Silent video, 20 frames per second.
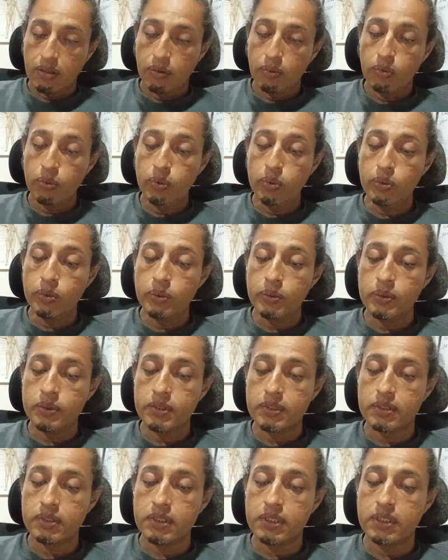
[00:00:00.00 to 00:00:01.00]

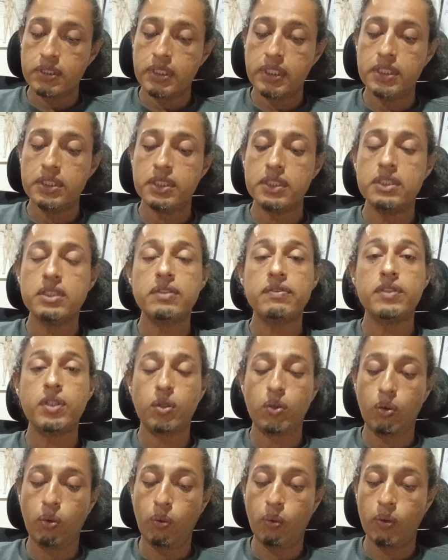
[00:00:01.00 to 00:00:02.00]
rules, decisions of the
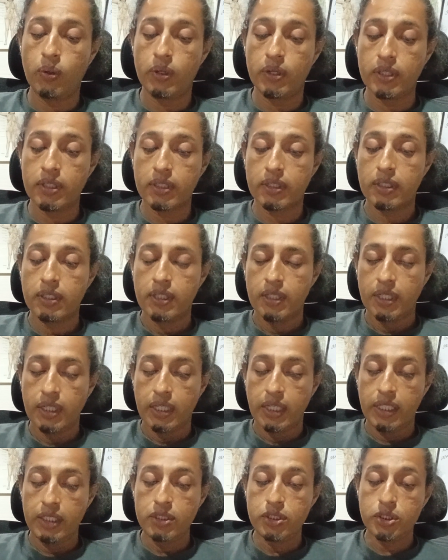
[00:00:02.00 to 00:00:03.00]
court,
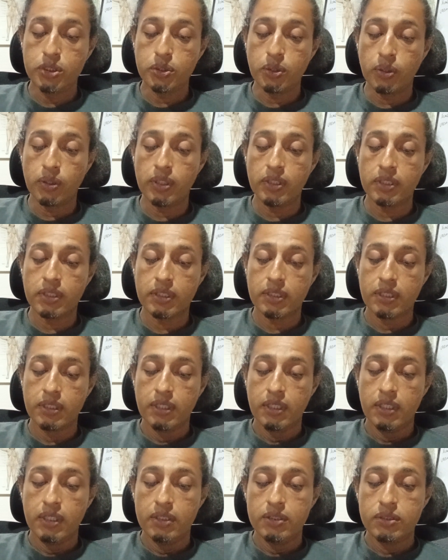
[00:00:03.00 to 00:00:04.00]
in short,
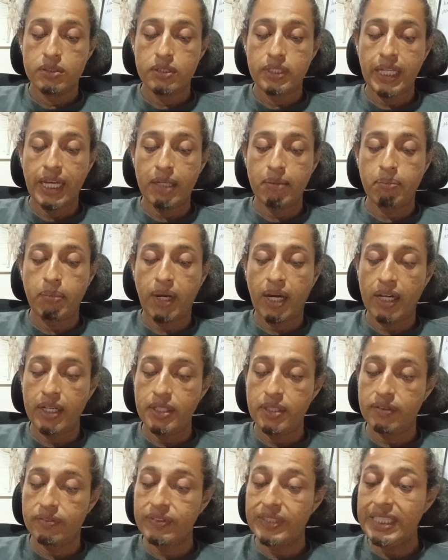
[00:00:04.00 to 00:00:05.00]
to that
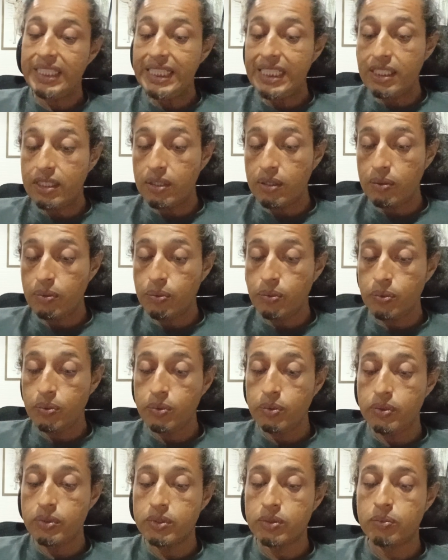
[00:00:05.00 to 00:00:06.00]
body of legal
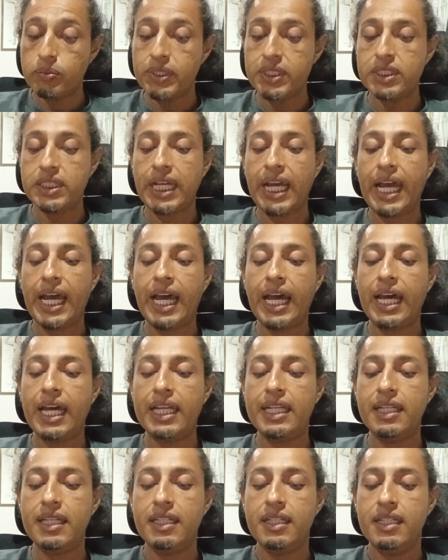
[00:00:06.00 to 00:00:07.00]
rules which
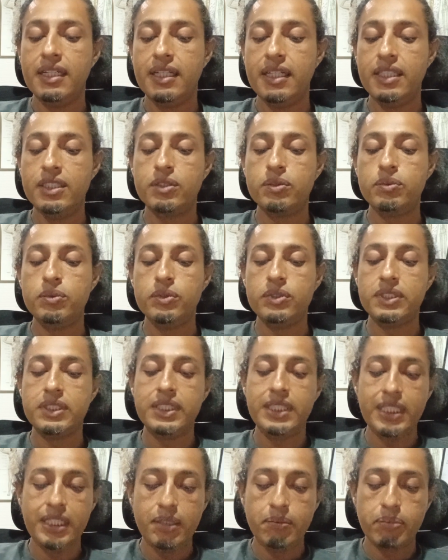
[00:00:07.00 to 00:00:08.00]
had its roots
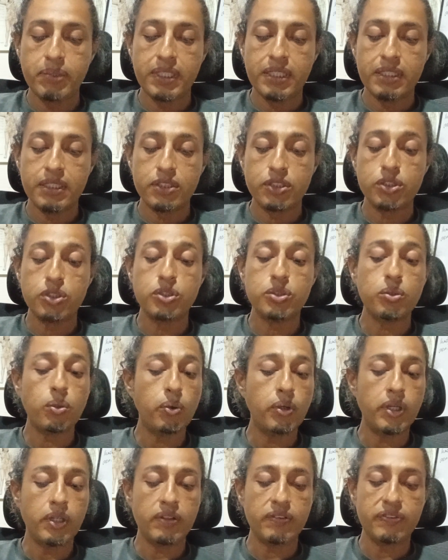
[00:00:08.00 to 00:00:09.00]
deep in the
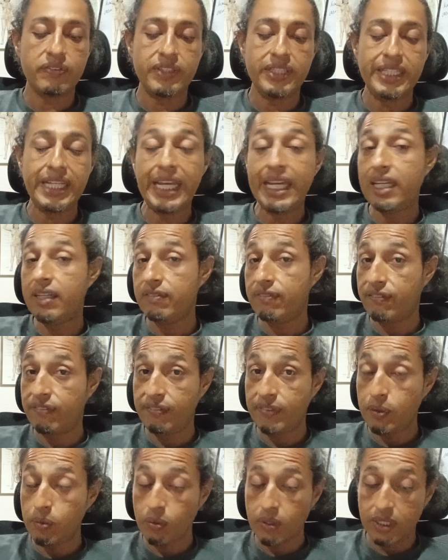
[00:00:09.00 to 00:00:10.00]
soil of native
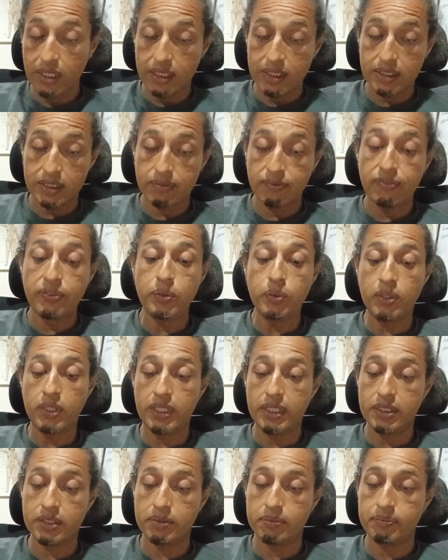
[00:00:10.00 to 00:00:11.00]

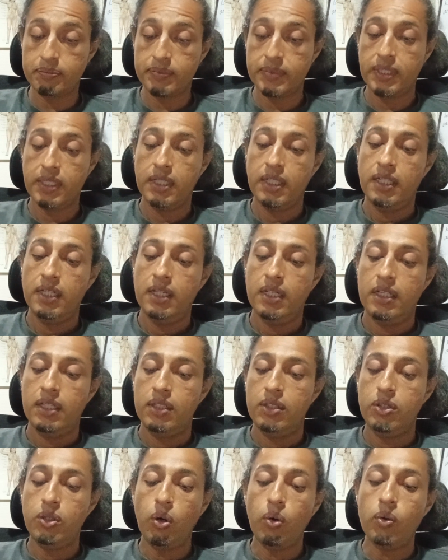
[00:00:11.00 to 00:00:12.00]
feudalism,
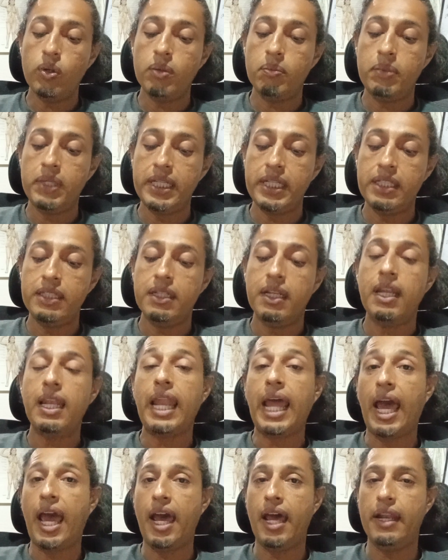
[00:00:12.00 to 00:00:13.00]
notably the
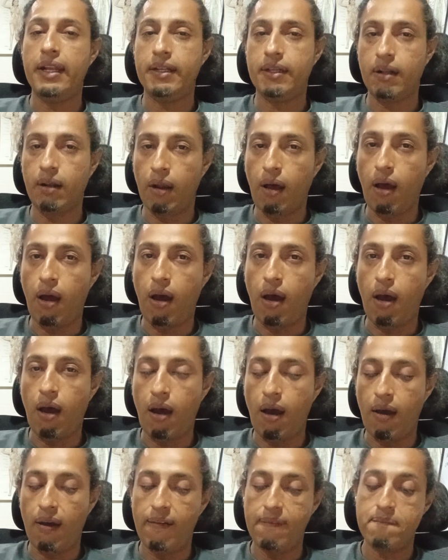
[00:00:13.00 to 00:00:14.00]
land
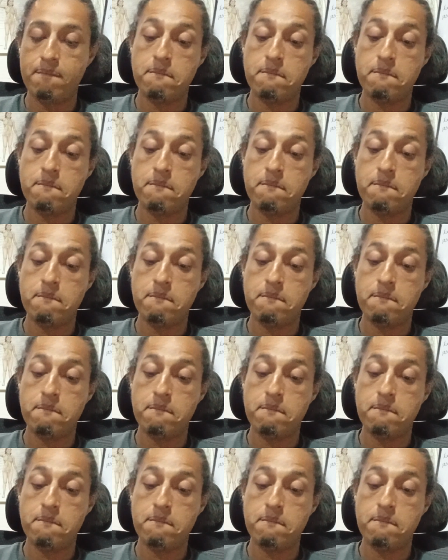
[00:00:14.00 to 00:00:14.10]
law.